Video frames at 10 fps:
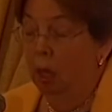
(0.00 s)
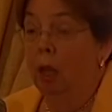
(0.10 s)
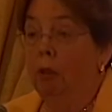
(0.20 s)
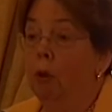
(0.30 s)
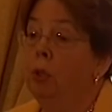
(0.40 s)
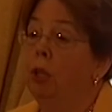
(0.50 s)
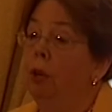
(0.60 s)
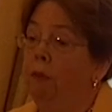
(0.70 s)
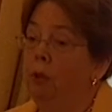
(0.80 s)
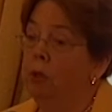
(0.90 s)
And those
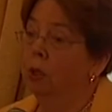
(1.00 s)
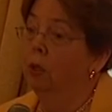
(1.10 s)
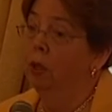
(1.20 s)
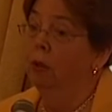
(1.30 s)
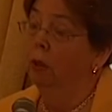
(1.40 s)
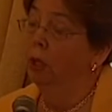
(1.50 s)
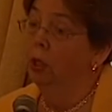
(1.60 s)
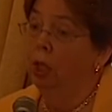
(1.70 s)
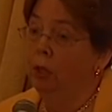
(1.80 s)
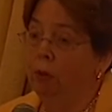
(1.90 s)
interviews con
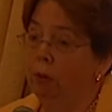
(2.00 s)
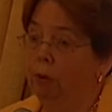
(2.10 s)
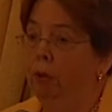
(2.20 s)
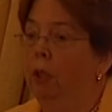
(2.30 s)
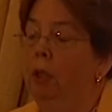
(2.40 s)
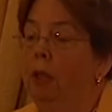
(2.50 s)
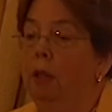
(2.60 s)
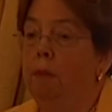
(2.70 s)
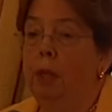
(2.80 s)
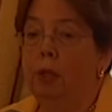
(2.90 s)
continued through the Clinton
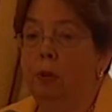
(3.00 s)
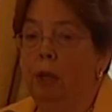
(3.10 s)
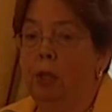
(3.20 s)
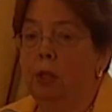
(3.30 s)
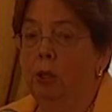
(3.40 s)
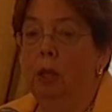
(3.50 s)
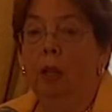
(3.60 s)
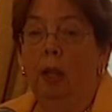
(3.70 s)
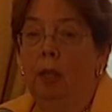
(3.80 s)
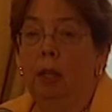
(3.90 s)
administration,
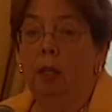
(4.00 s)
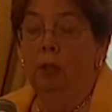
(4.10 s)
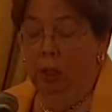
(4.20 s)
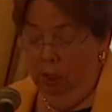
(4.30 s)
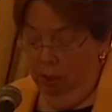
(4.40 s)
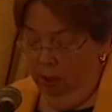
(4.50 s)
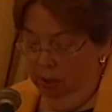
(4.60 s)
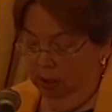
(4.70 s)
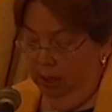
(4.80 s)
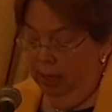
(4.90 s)
and they continue to
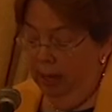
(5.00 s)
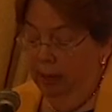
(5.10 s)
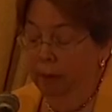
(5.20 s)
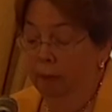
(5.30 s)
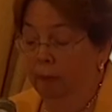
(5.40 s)
this day.